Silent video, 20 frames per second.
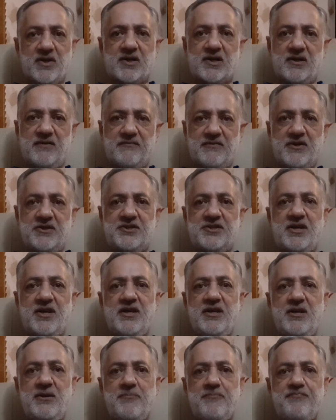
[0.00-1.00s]

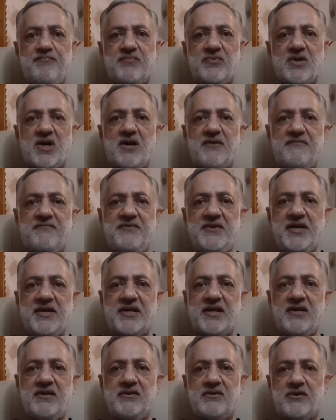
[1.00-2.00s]
Conversely, a
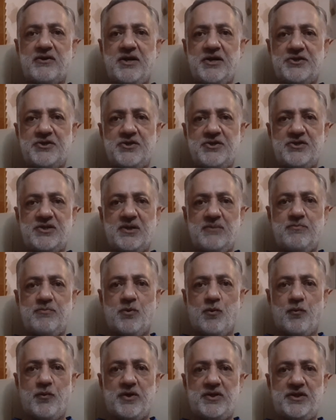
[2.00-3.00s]
weakened relationship
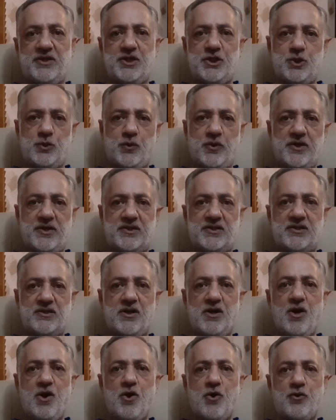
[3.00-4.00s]
with the US